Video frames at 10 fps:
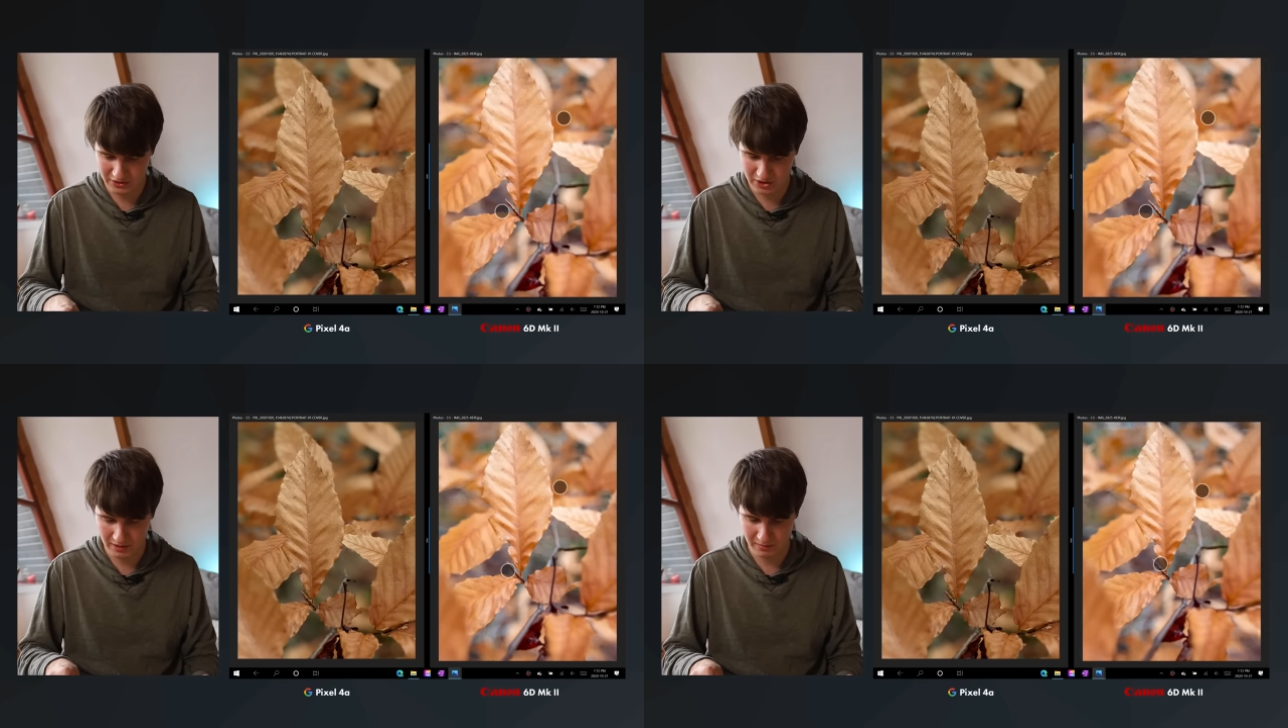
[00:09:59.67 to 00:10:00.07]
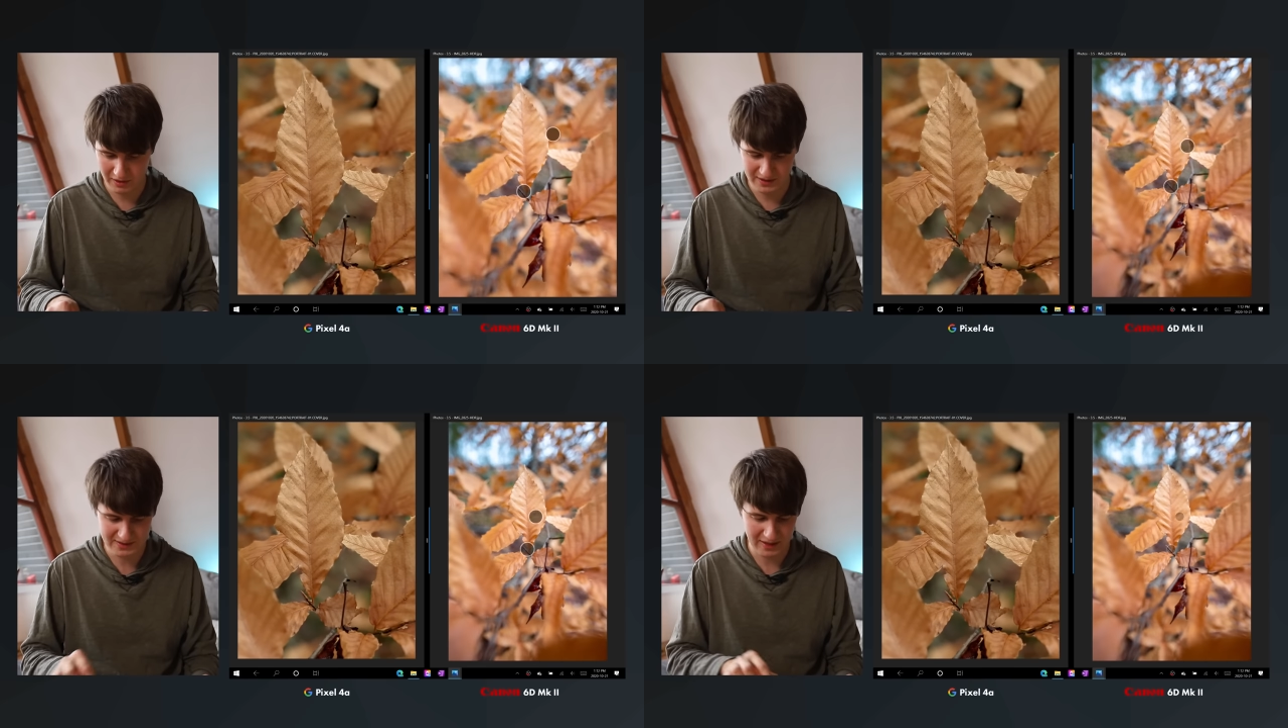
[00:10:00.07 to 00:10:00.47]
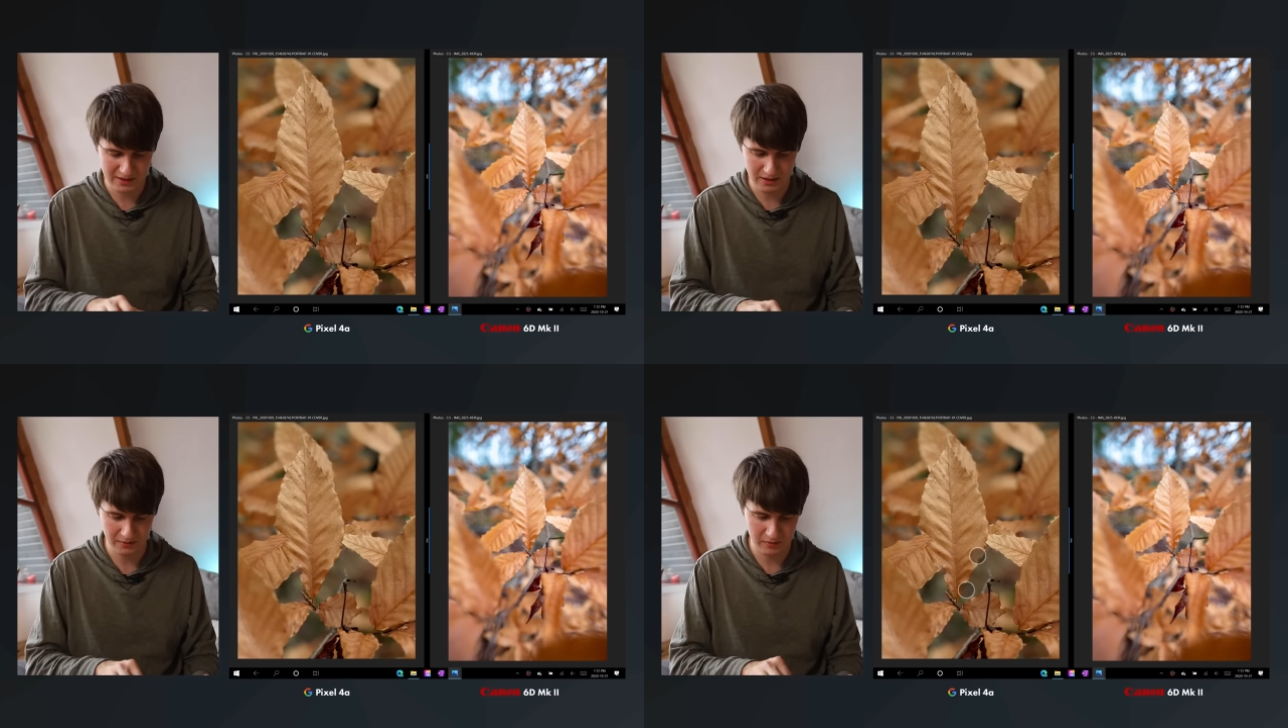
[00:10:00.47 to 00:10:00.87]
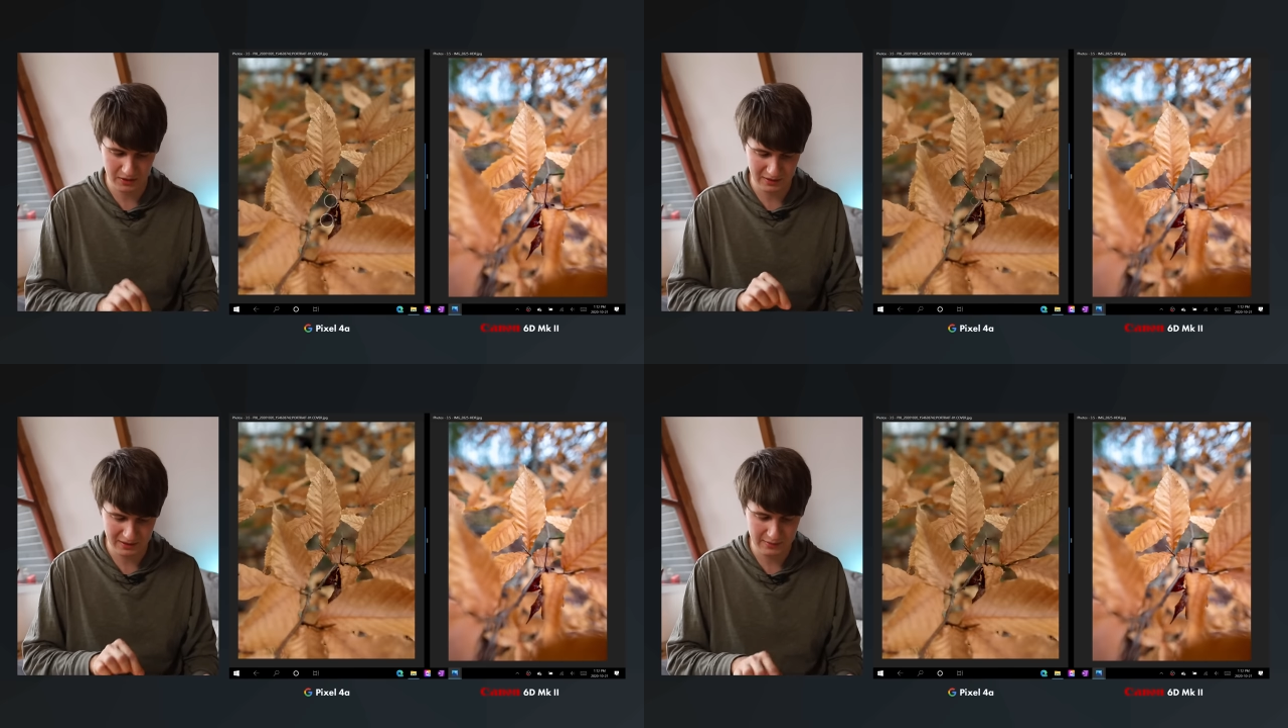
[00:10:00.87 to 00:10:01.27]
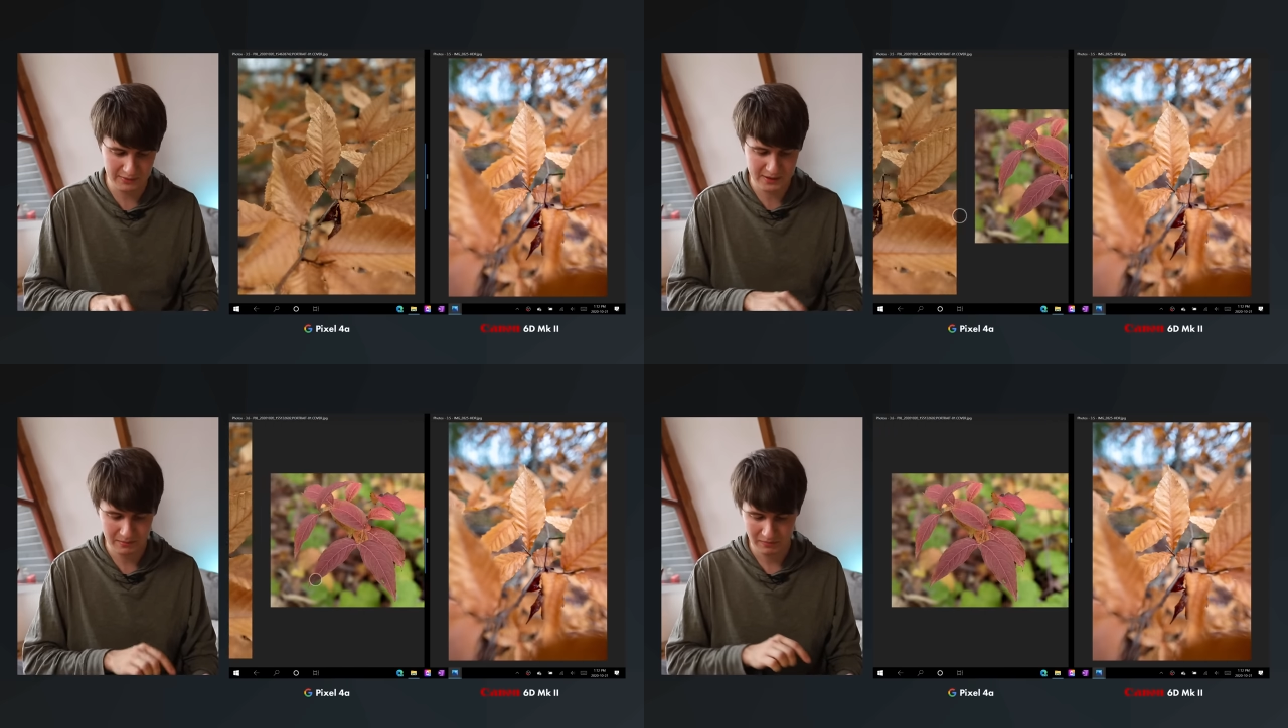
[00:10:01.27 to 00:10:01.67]
sharp on the sides of the
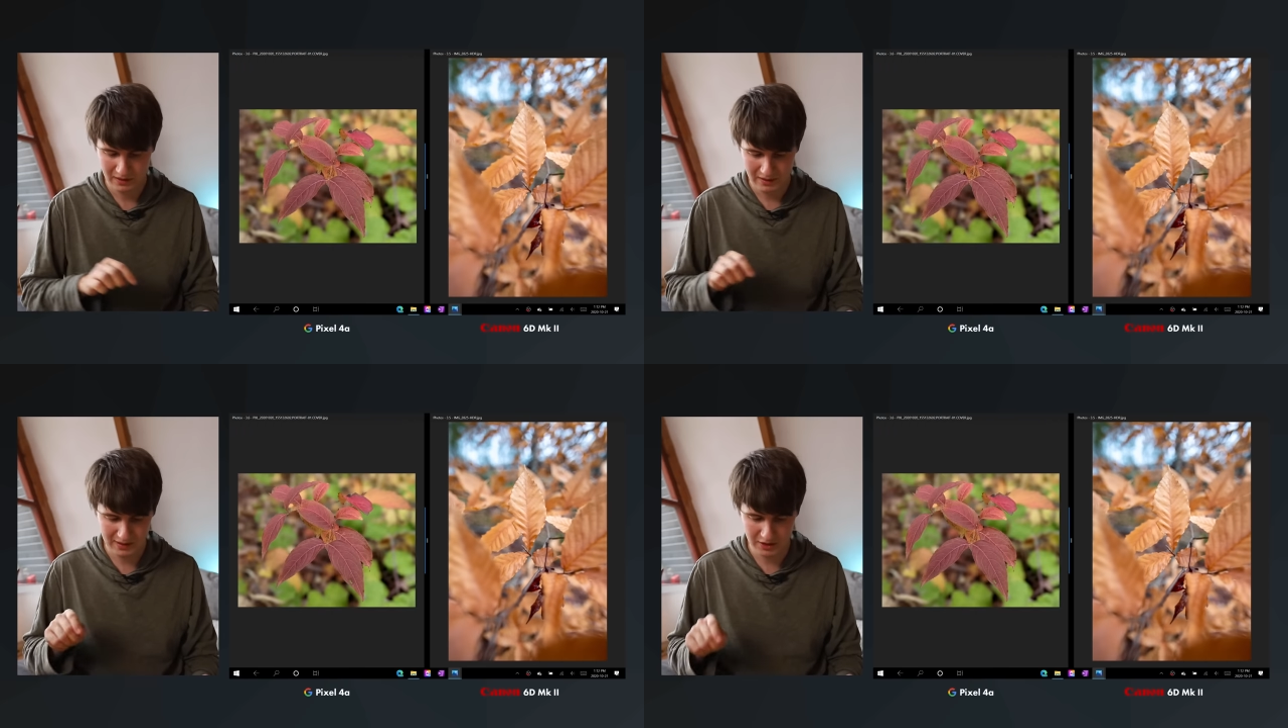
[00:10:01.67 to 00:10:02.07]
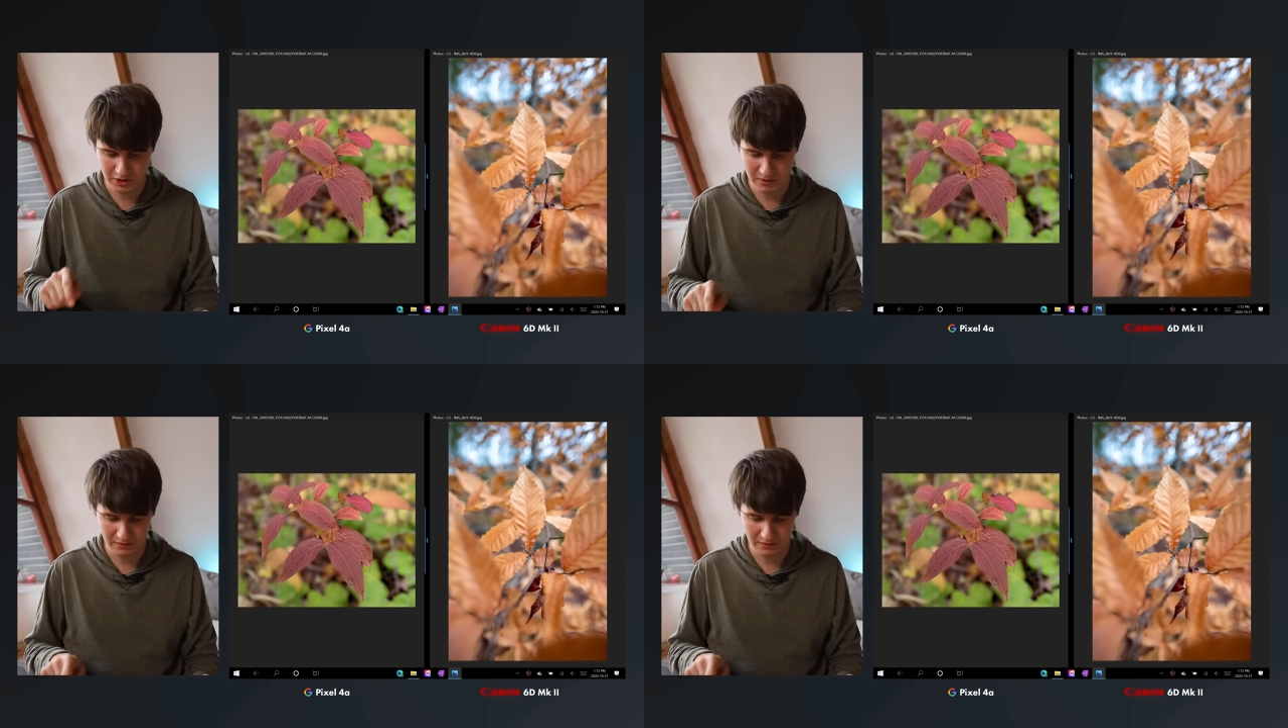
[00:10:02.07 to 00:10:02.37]
leaves that should